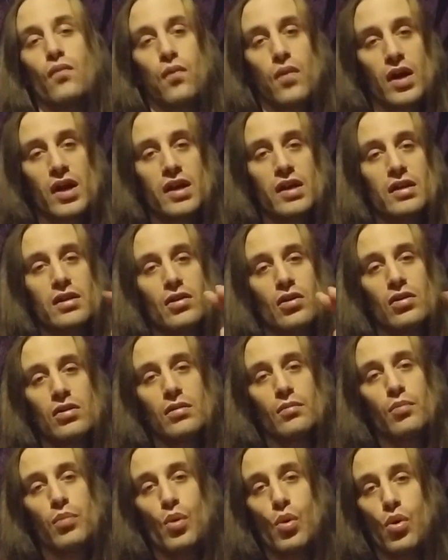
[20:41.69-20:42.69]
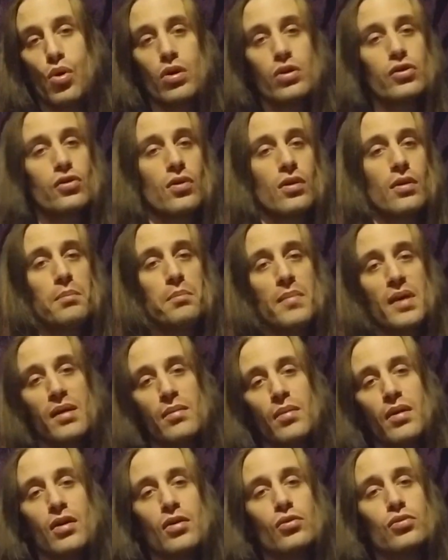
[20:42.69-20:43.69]
written on a board or a
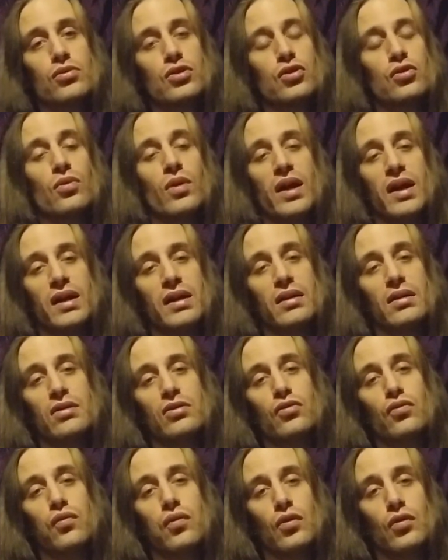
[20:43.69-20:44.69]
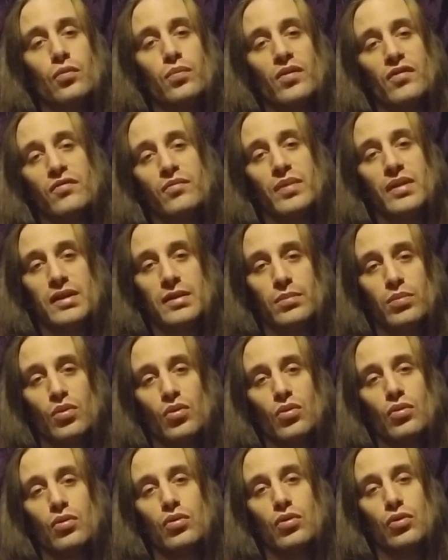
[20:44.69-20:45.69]
memo to a group of
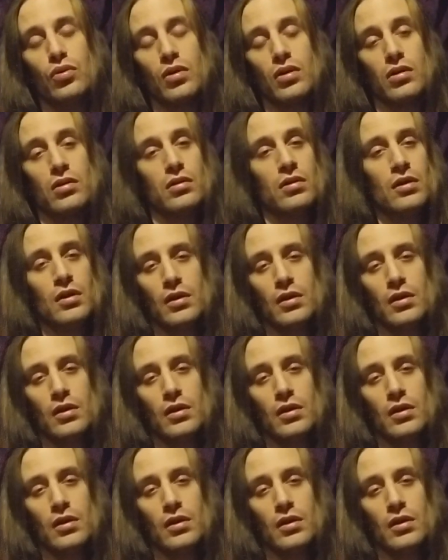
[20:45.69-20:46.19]
people who are